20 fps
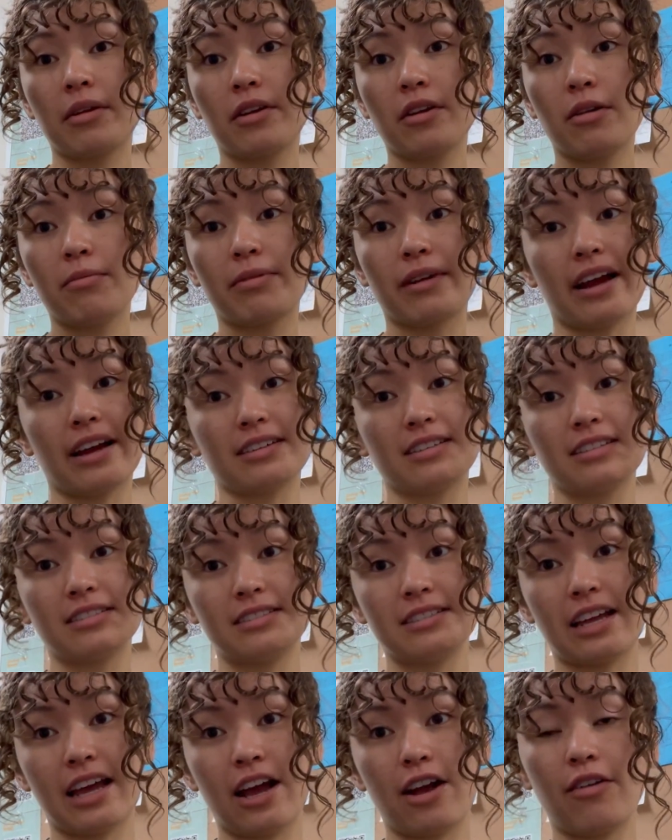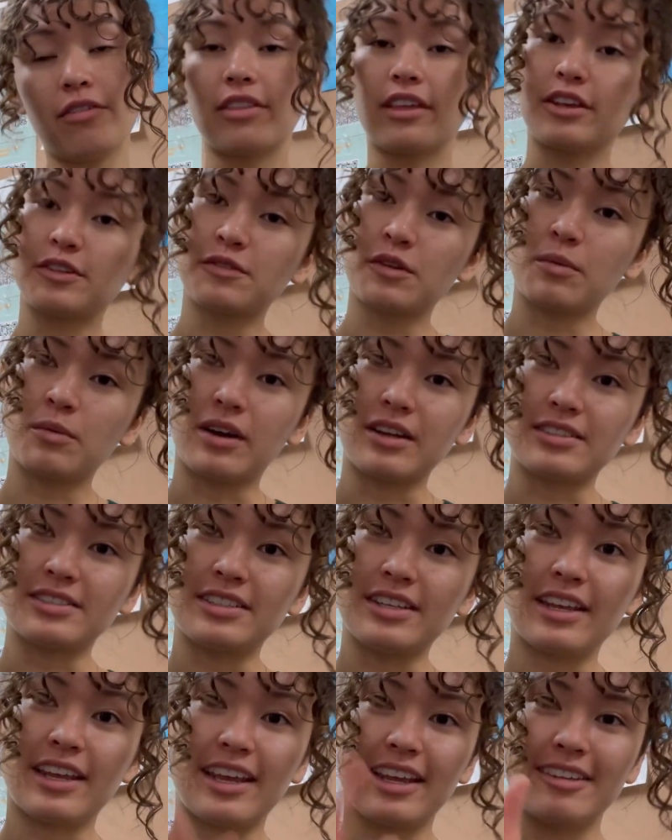gonna go practice now. Thanks for
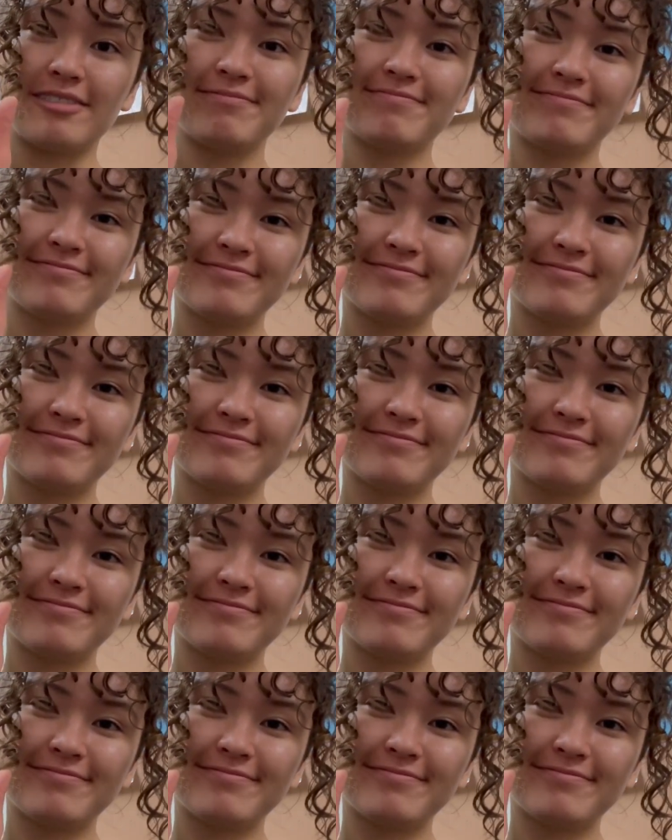watching.